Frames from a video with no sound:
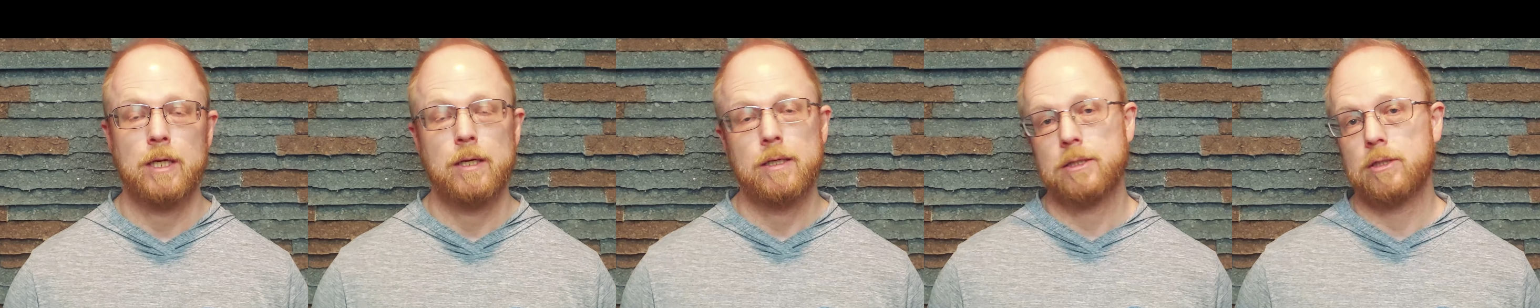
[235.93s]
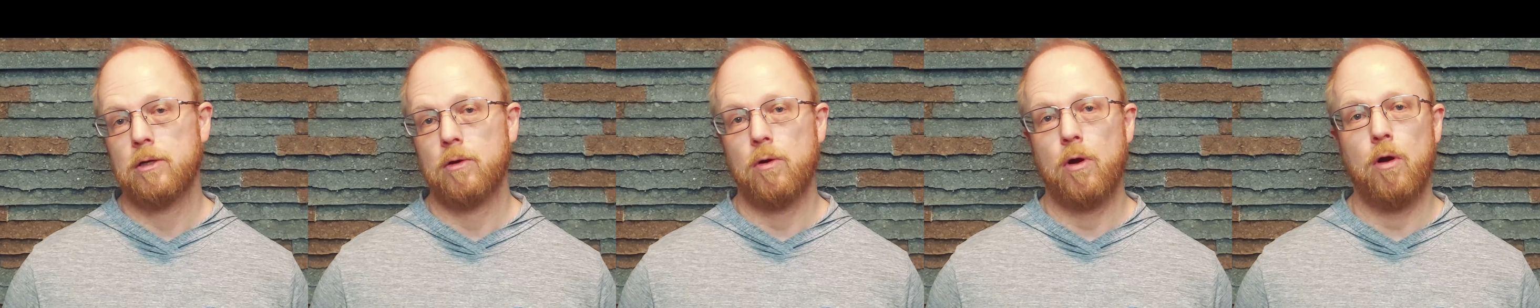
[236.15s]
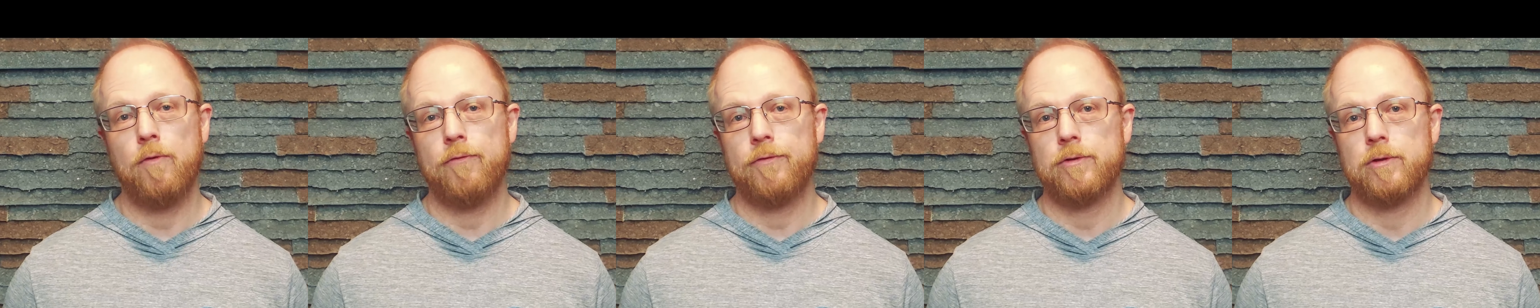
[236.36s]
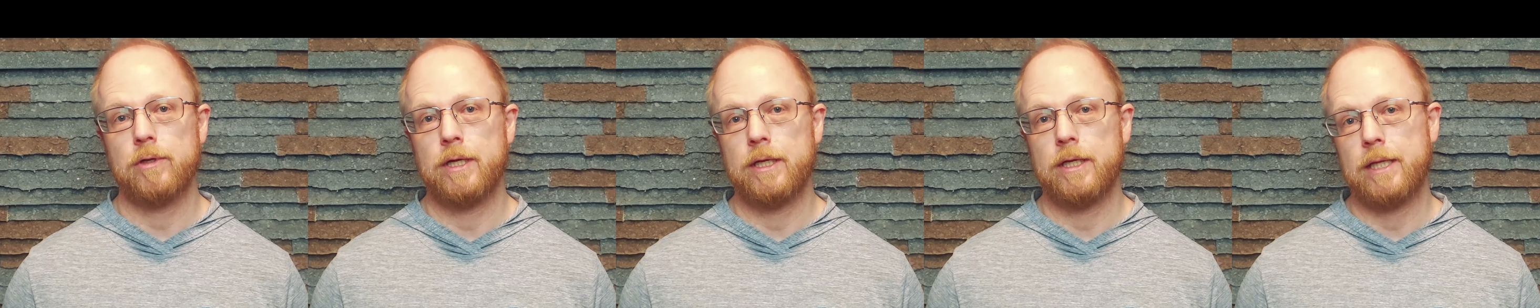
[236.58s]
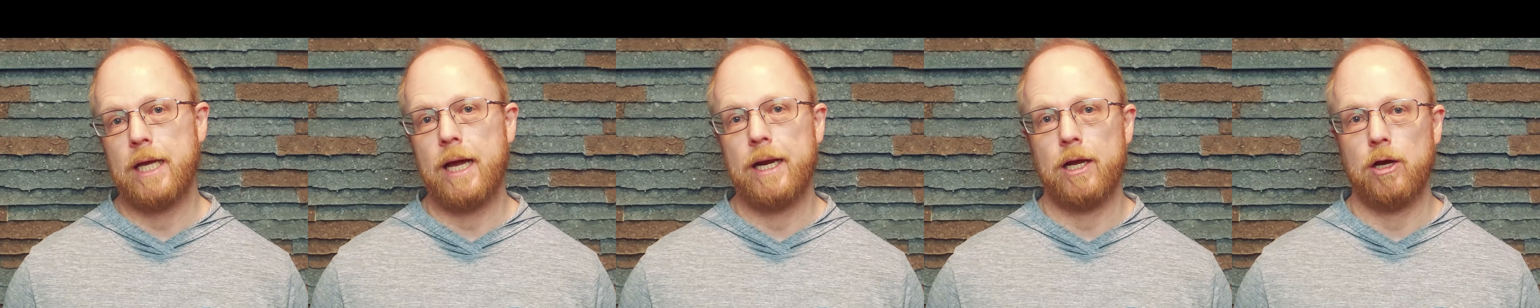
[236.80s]
So hopefully
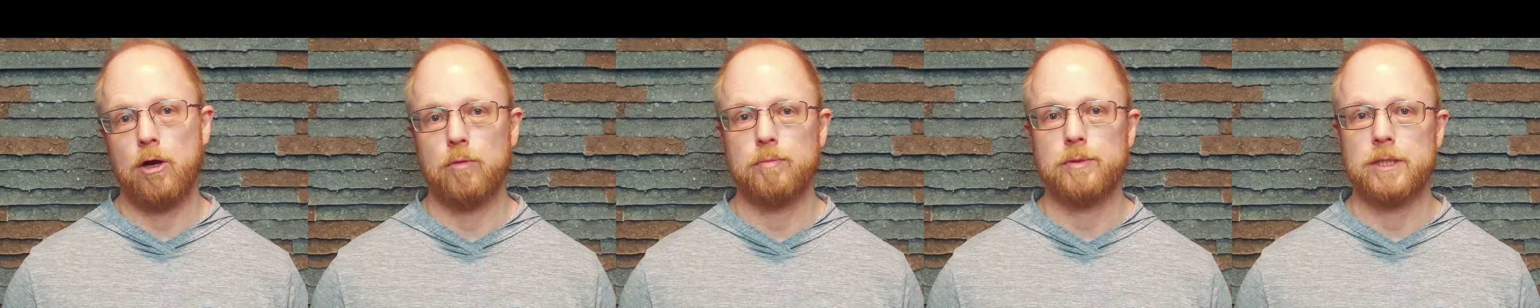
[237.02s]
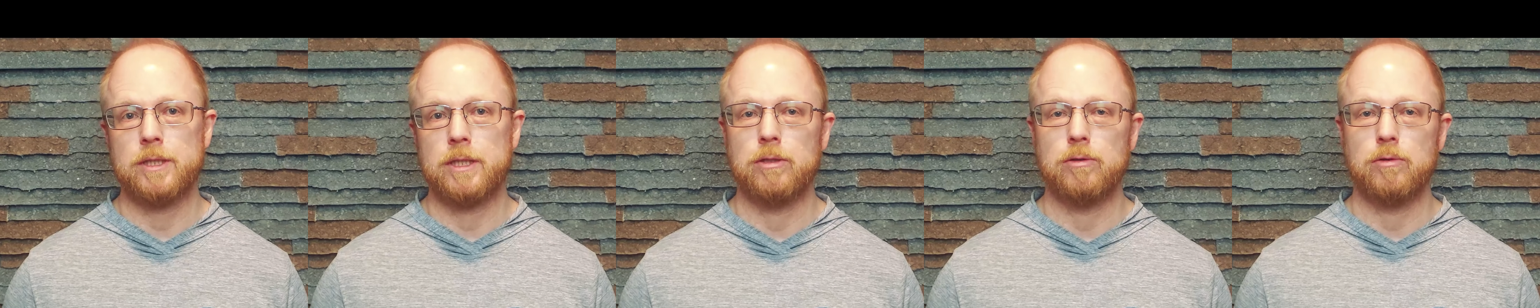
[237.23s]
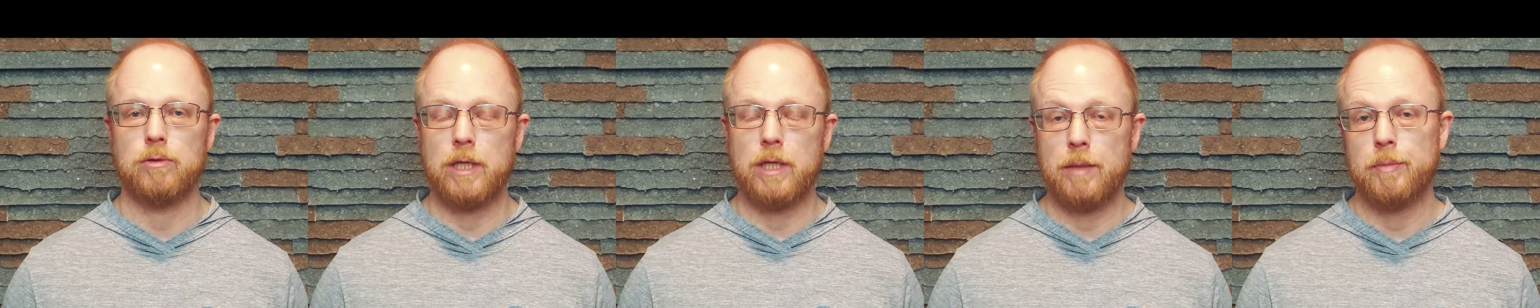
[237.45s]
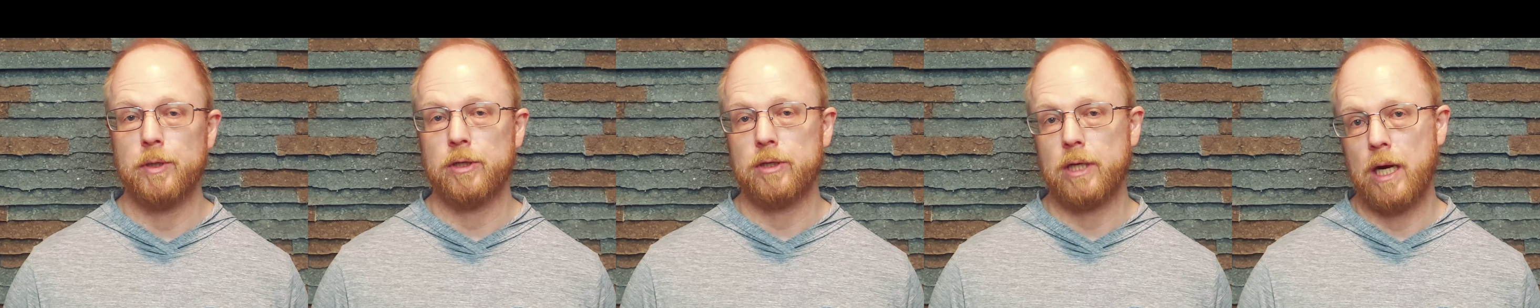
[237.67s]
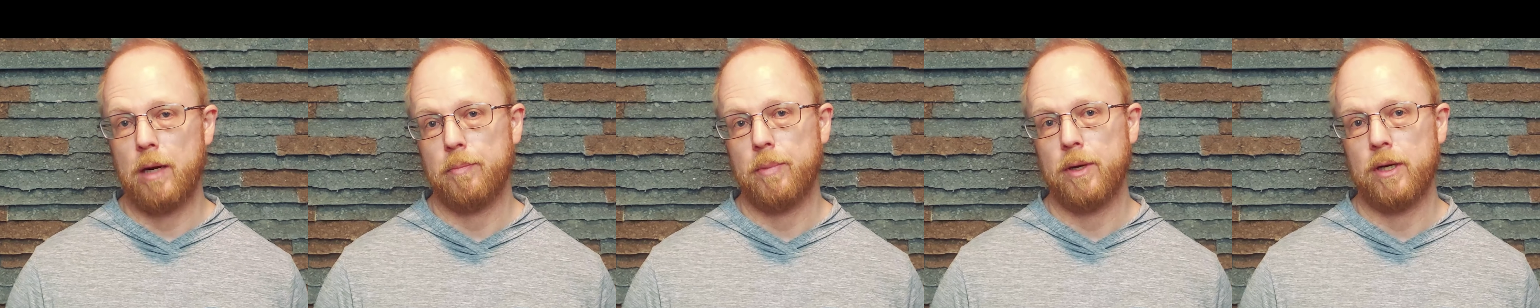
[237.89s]
that helps you keep your
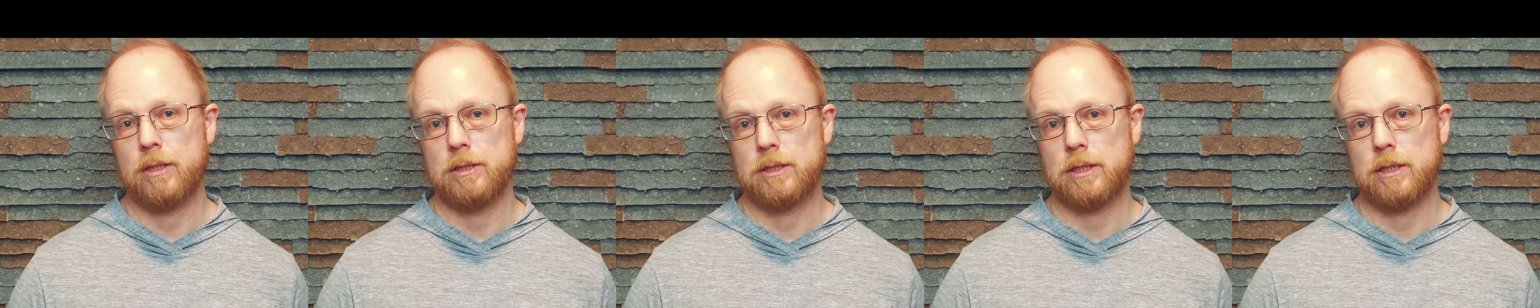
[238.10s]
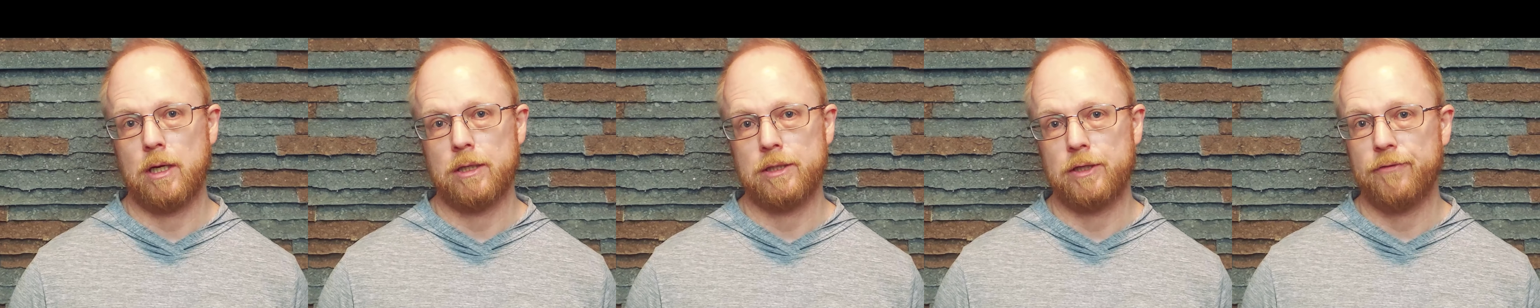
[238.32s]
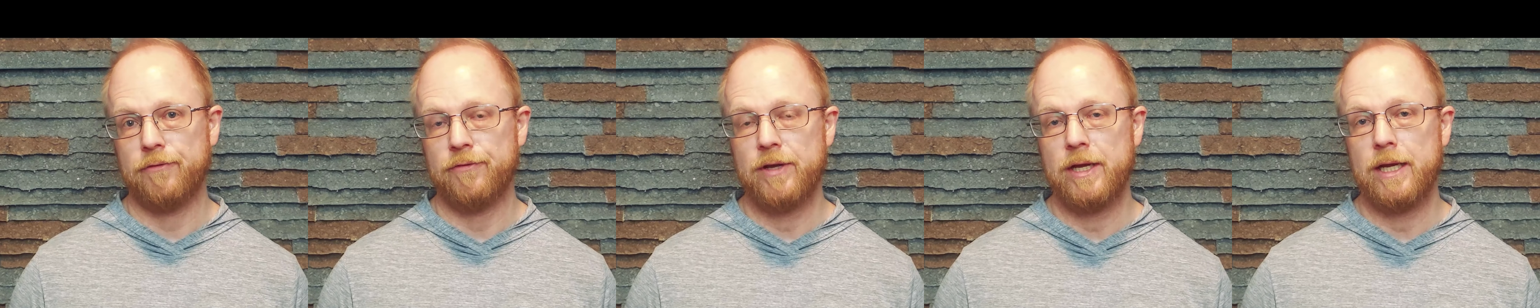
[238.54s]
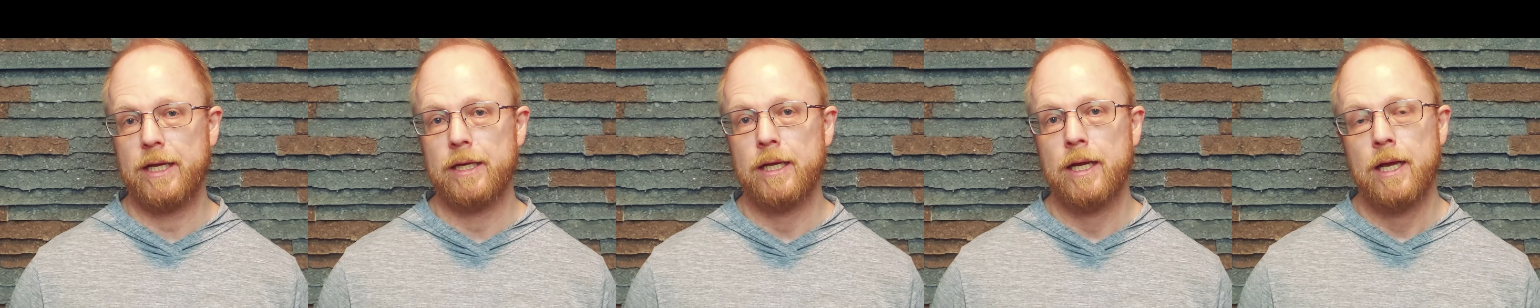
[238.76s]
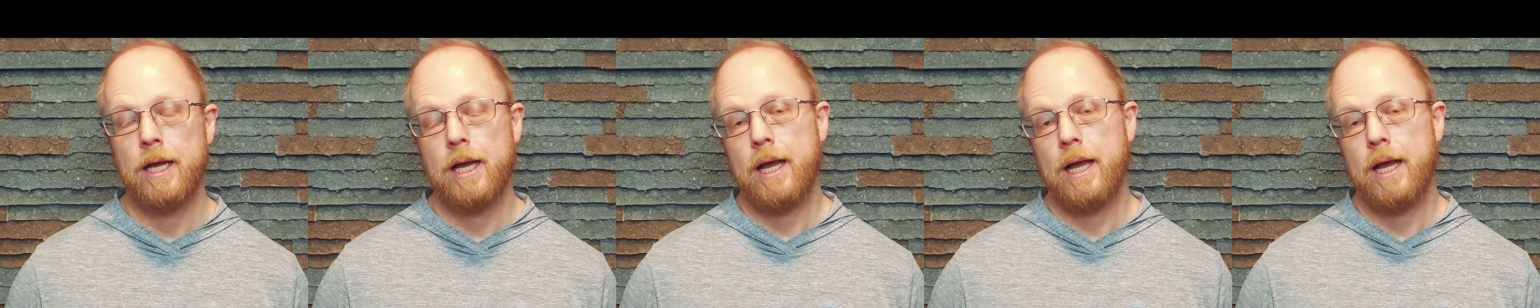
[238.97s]
crampons on your feet,